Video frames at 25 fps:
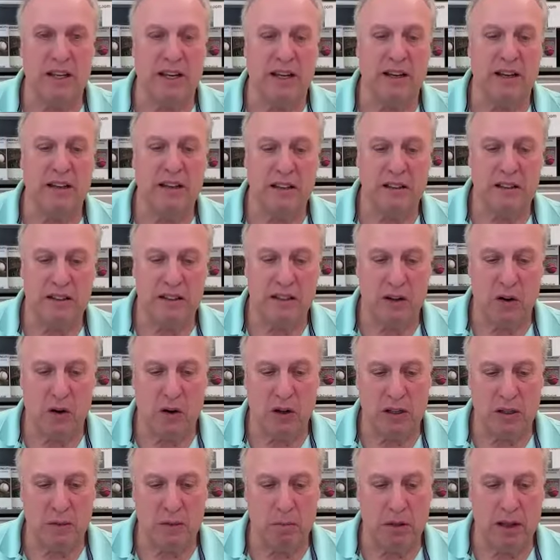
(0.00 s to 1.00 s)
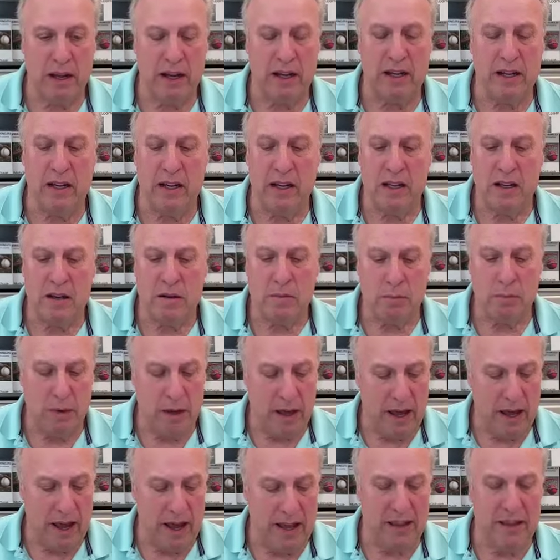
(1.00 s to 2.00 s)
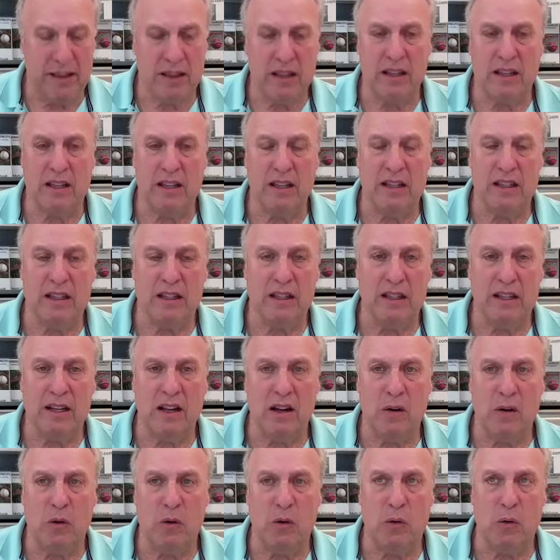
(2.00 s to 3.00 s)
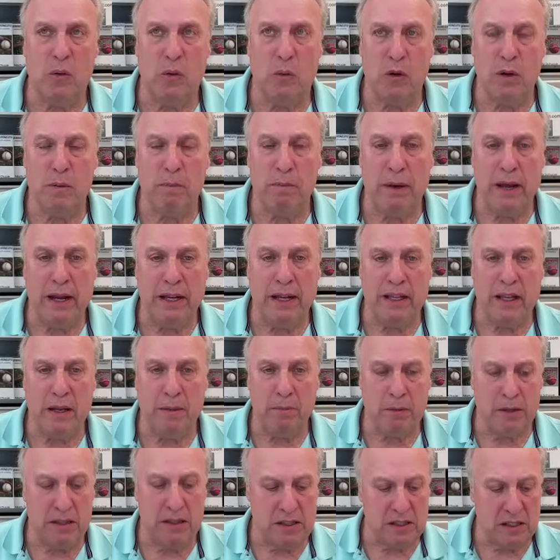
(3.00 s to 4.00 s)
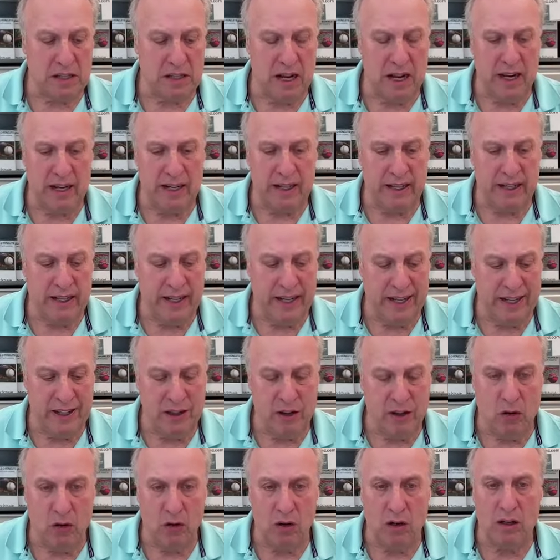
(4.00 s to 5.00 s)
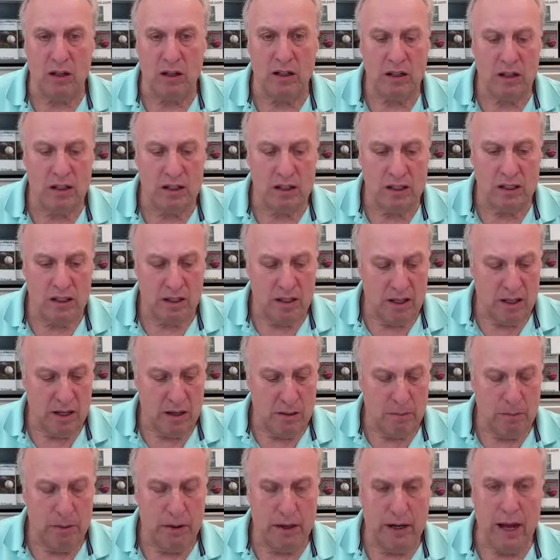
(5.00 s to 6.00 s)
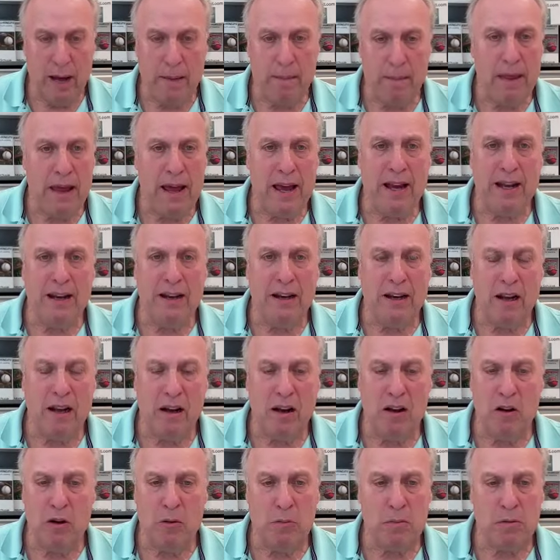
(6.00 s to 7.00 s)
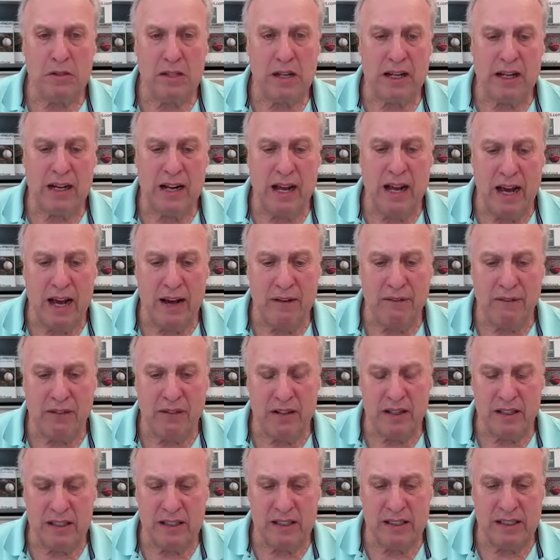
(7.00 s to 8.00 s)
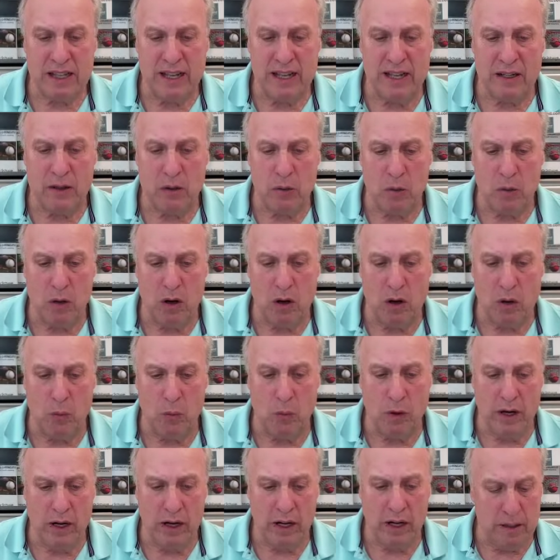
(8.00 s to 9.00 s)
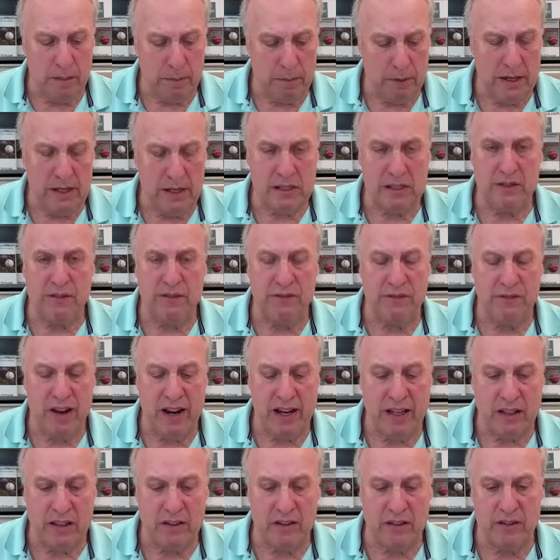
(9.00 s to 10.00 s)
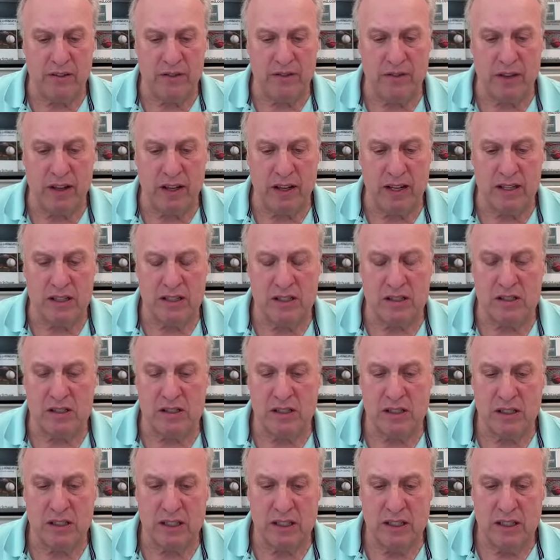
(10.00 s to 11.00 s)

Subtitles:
yeah, he hardly played. And, we picked up this guy Kinlaw, but I'm not 100% confident that we're going to be as effective as